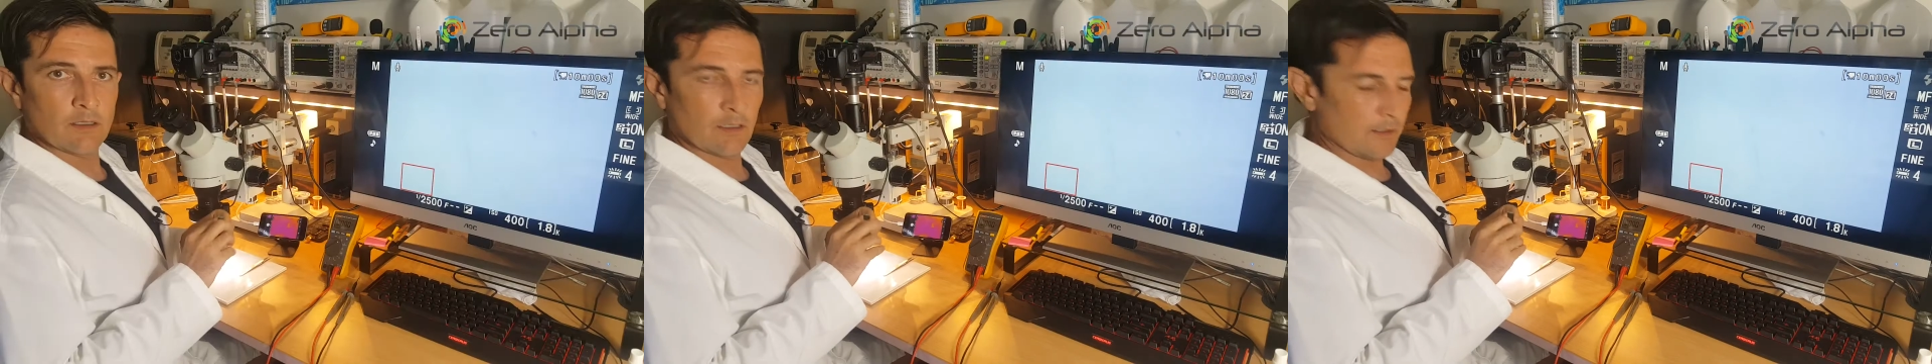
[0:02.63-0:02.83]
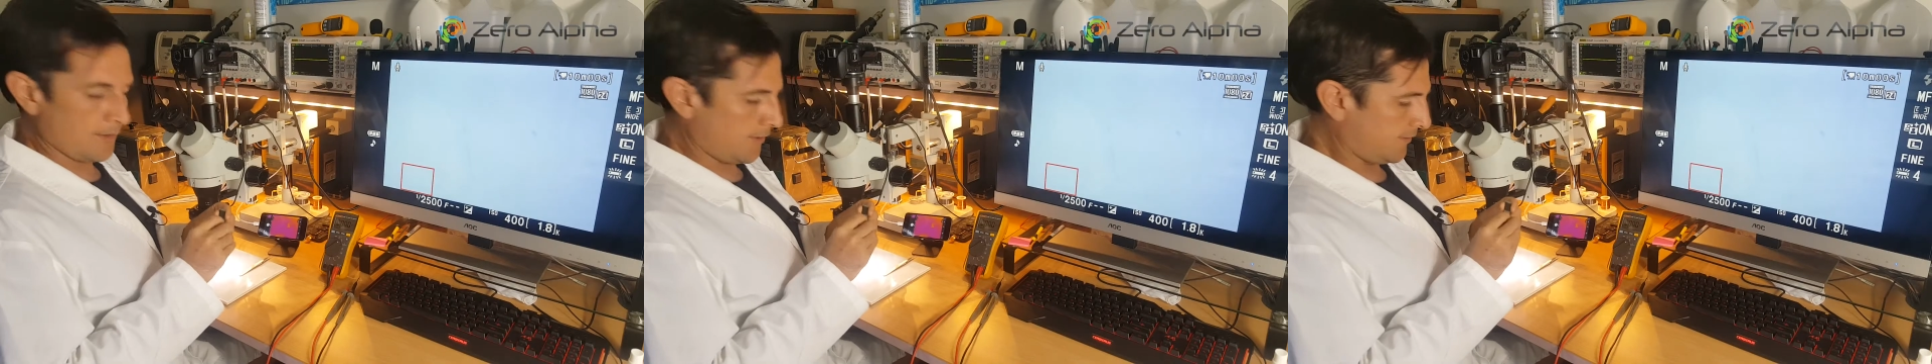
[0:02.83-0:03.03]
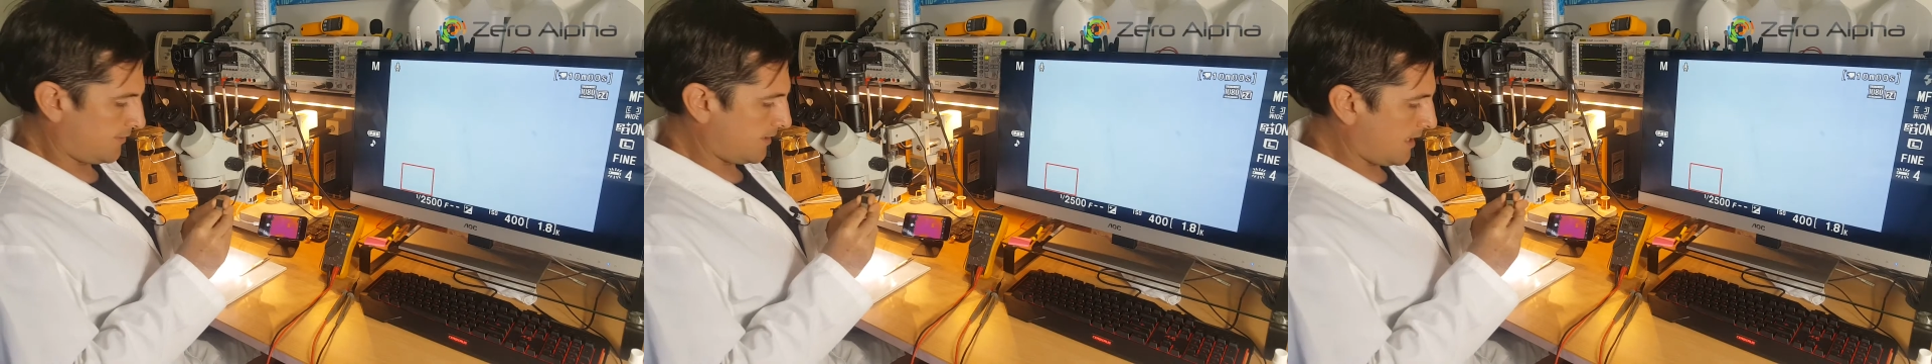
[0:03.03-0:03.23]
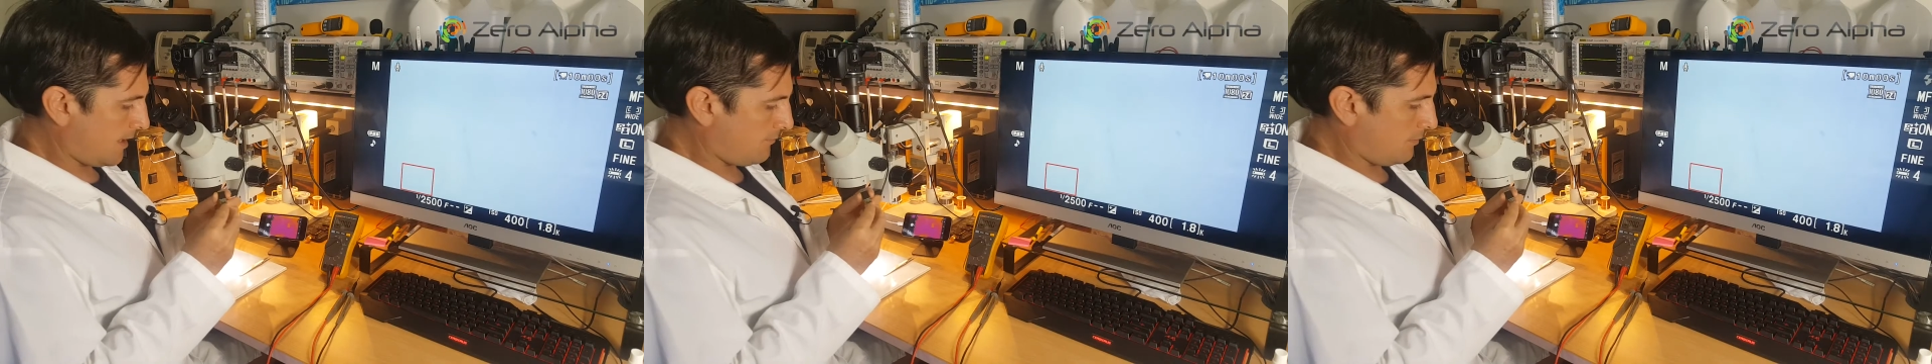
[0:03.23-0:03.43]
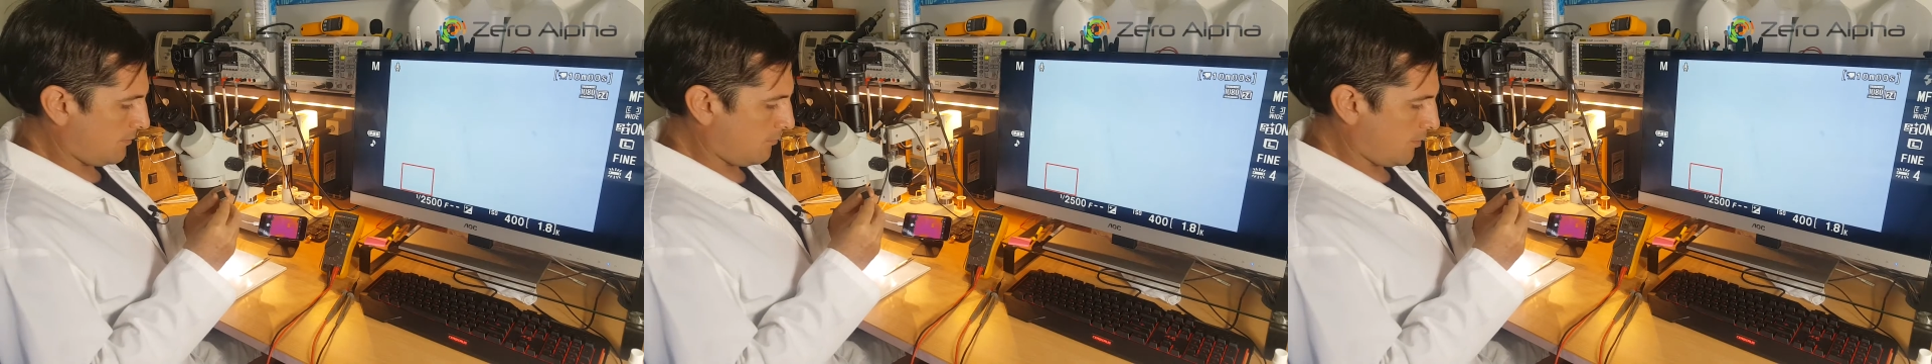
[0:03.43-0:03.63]
Hello,
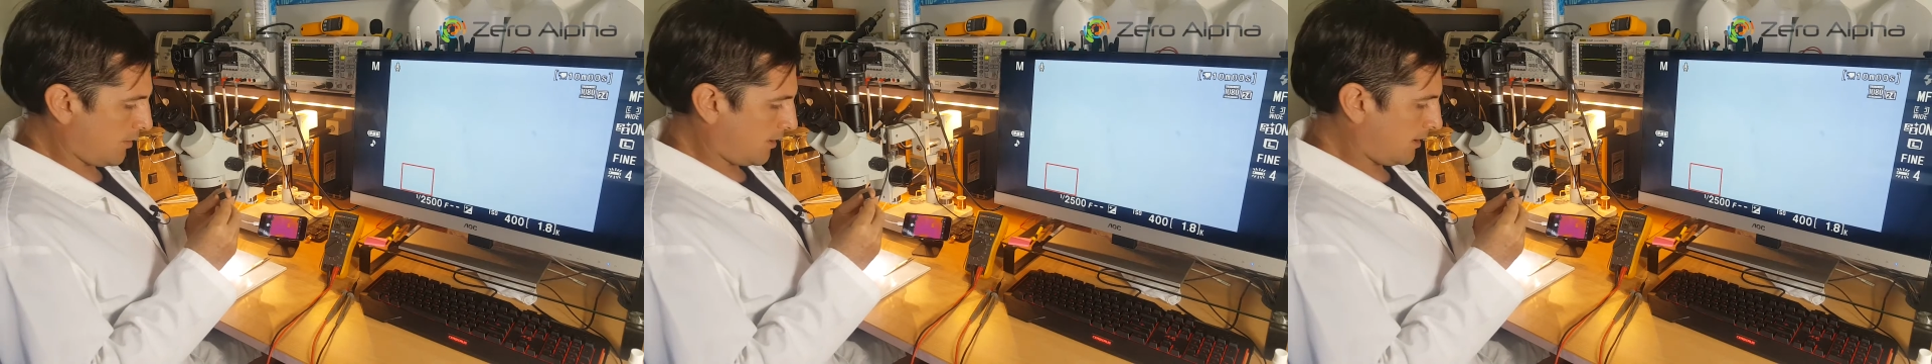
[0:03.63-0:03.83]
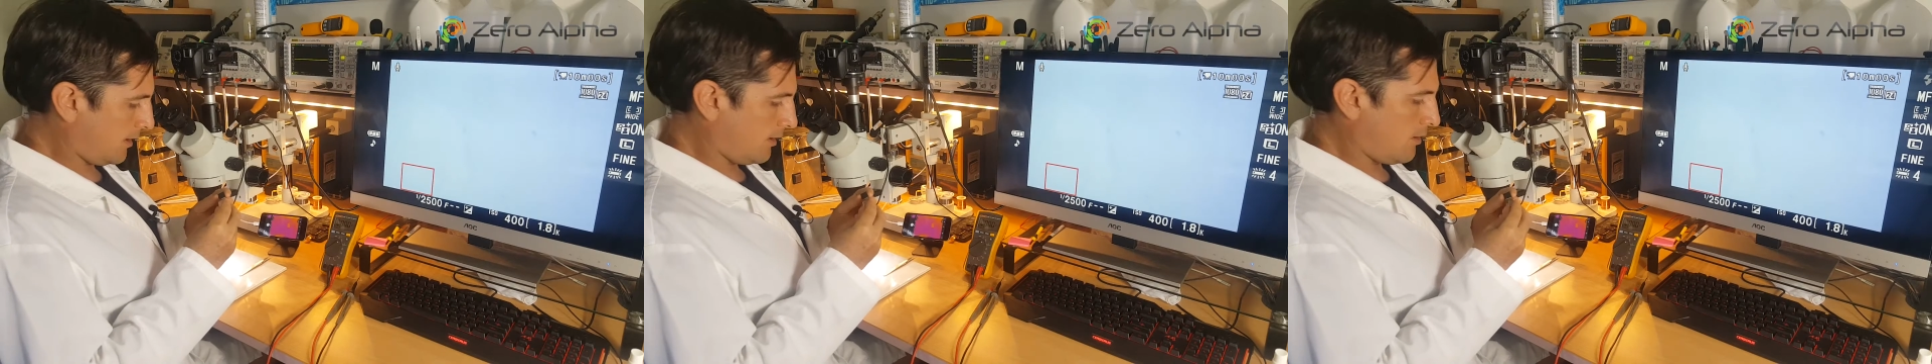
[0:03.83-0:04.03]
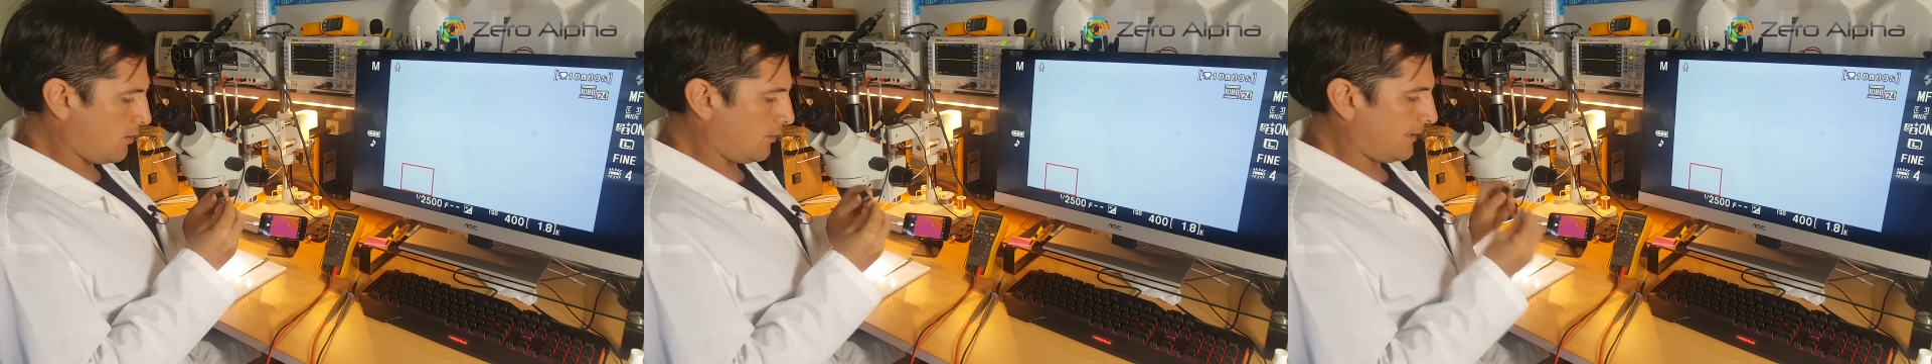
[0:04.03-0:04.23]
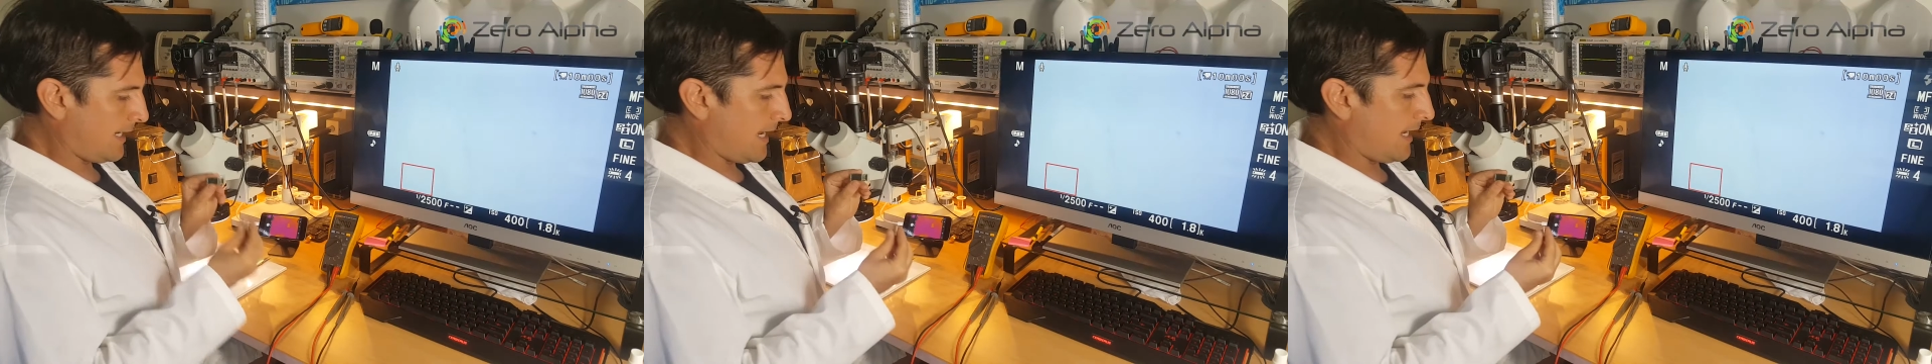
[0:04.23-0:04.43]
today we're working on